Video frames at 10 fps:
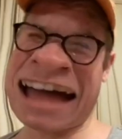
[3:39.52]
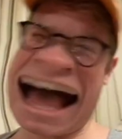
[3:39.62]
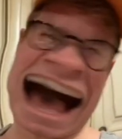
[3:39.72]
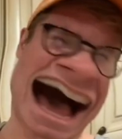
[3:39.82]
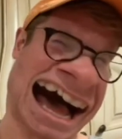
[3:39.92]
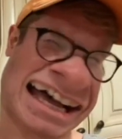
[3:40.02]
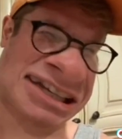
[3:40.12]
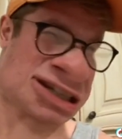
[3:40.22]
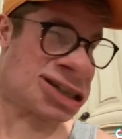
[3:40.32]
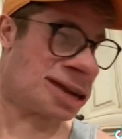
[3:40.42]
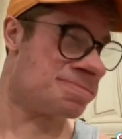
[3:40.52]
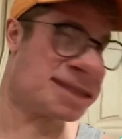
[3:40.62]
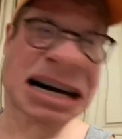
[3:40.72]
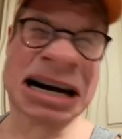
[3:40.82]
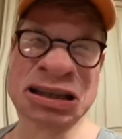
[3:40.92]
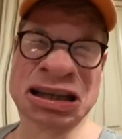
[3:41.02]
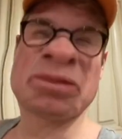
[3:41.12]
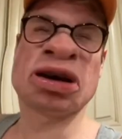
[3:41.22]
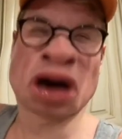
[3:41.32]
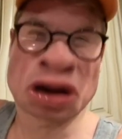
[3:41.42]
Ah, uh, some, uh,
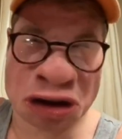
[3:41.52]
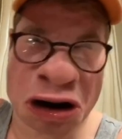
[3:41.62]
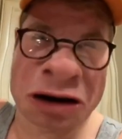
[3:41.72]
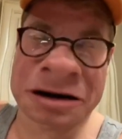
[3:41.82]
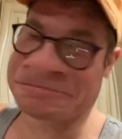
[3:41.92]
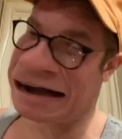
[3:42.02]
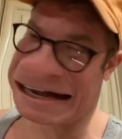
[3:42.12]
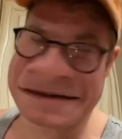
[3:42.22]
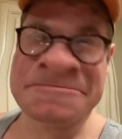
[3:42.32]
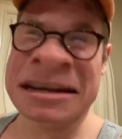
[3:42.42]
some doctor, ma.